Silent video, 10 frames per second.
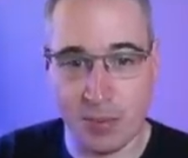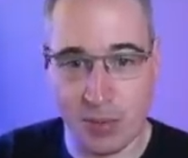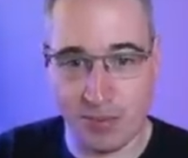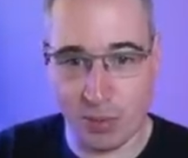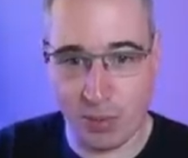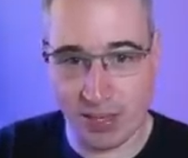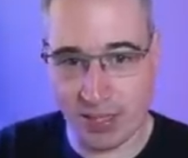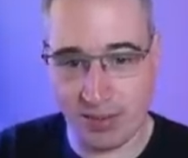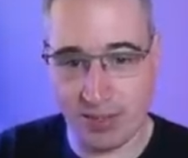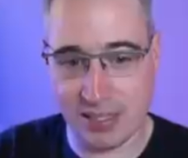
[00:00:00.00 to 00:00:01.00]
But we have the
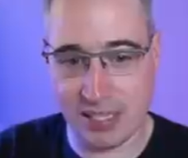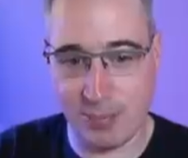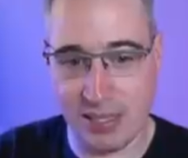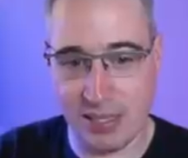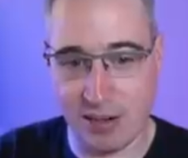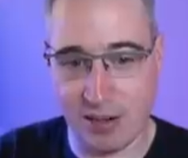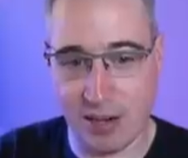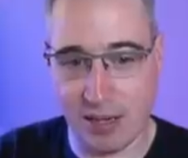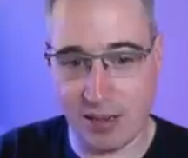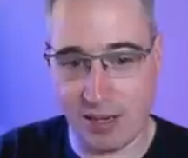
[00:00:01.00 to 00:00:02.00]
relative that's going to be here
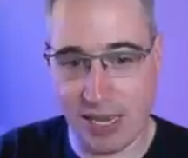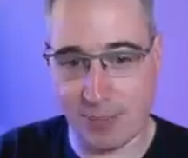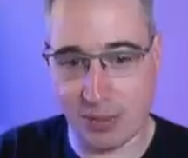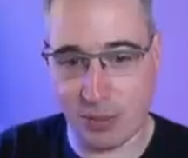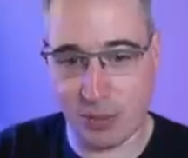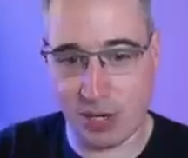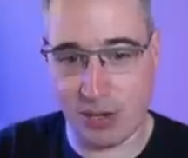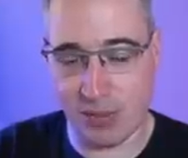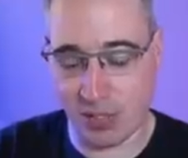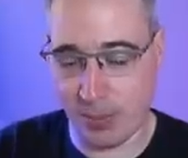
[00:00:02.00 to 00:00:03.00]
and then the absolute
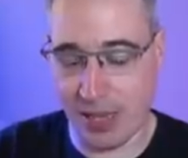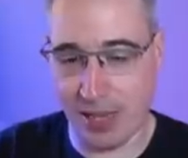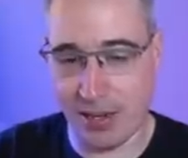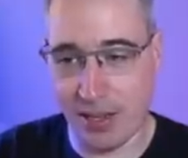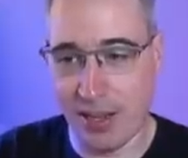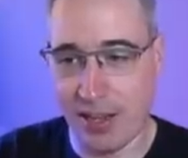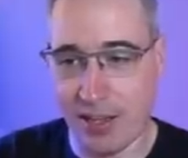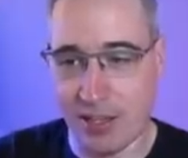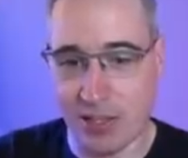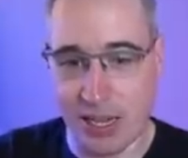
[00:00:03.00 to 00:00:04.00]
on the span.
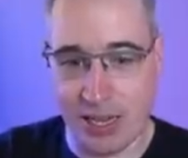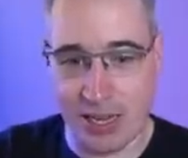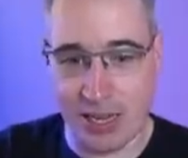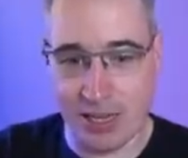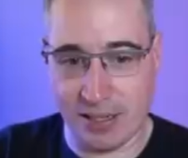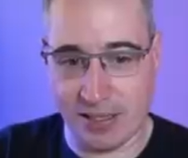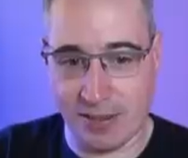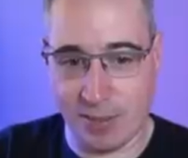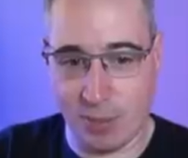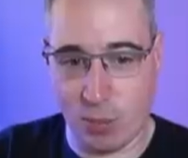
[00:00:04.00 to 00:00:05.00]
And let's
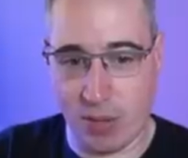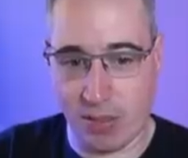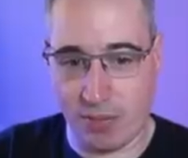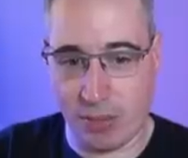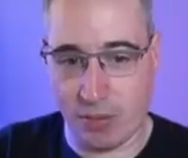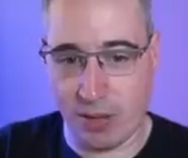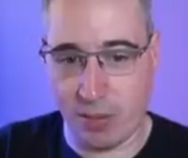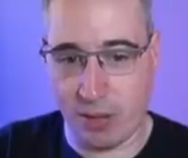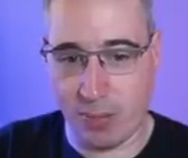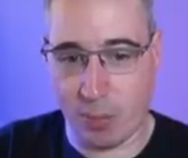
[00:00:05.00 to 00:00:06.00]
give them a width of
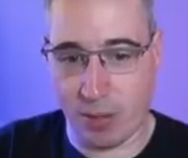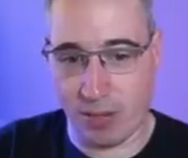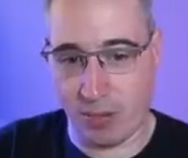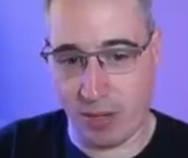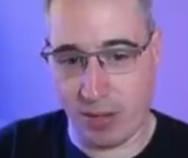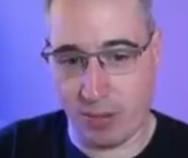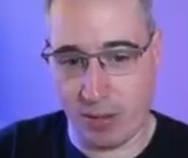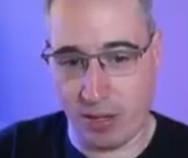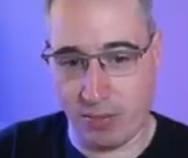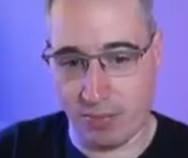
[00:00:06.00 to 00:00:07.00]

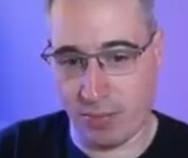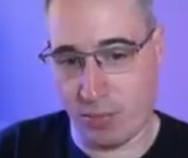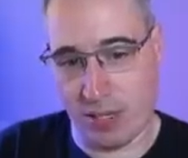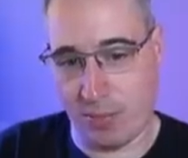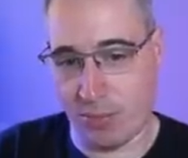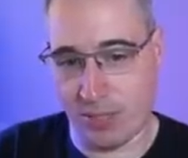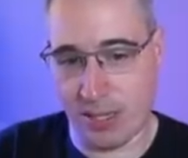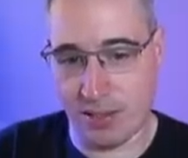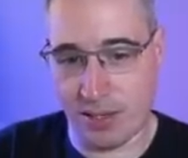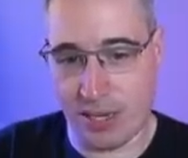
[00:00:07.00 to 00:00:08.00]
33.333%.
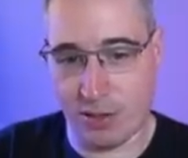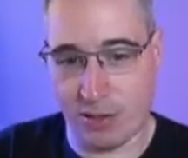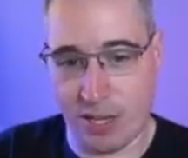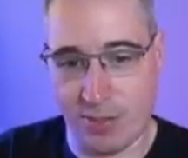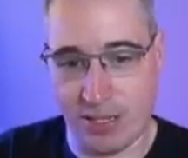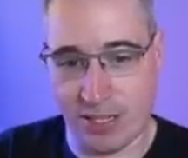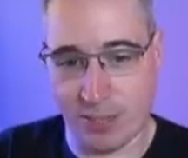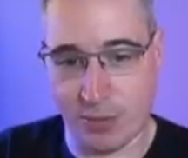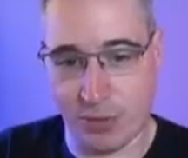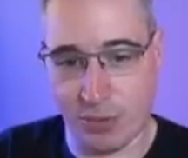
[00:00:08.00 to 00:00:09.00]
I don't know how many
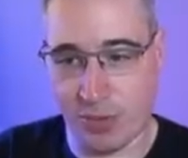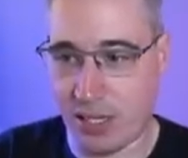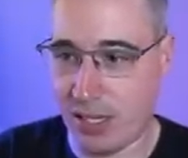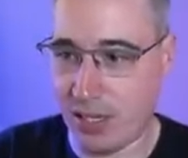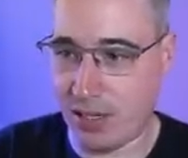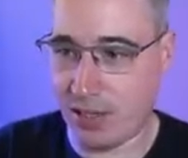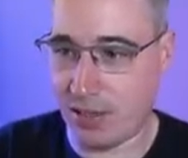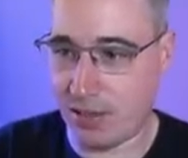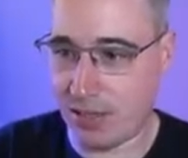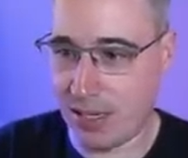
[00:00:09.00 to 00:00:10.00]
decimals you really need
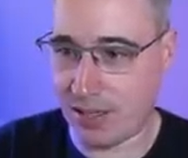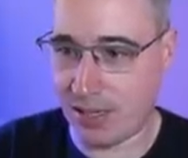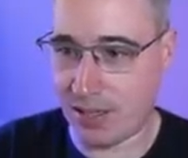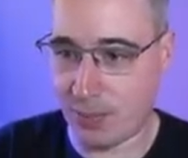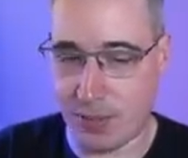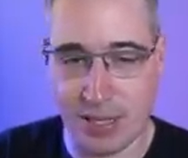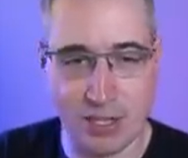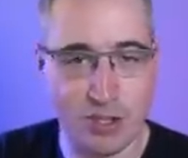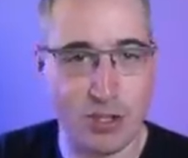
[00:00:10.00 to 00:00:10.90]
in CSS, but that